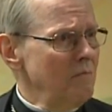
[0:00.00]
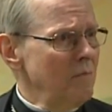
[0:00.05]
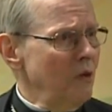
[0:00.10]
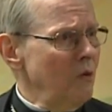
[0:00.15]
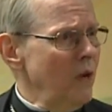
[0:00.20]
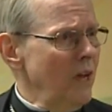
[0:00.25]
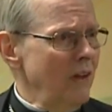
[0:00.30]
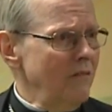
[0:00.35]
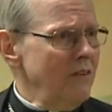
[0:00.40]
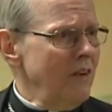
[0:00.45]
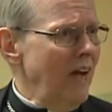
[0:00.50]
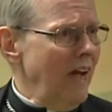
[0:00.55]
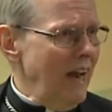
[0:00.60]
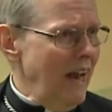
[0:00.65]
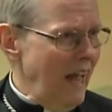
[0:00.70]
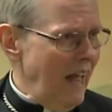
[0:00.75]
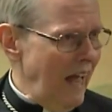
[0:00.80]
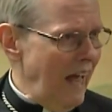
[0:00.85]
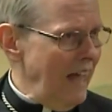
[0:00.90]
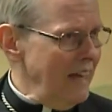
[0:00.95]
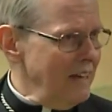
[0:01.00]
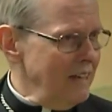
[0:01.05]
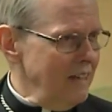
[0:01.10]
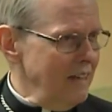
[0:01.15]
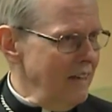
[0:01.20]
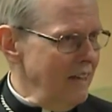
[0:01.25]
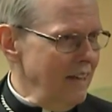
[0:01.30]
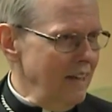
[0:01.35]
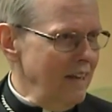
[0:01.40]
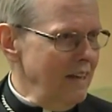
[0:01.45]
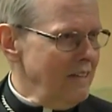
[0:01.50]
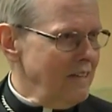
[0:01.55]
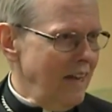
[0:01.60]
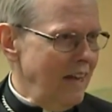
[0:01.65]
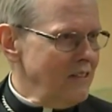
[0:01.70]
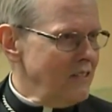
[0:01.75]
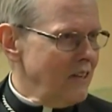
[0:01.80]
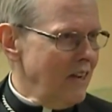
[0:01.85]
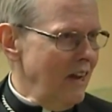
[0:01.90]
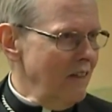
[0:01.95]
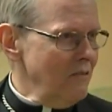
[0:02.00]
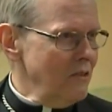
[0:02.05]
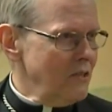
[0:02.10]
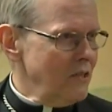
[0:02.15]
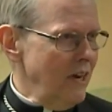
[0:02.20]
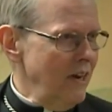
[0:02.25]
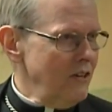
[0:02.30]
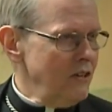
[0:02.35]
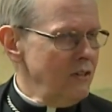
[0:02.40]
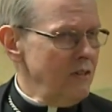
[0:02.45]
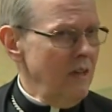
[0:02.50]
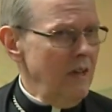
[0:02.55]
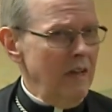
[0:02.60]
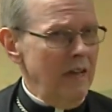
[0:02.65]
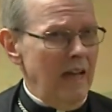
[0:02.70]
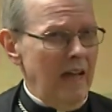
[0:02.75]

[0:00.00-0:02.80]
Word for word: but we have not had uh, intense conversations.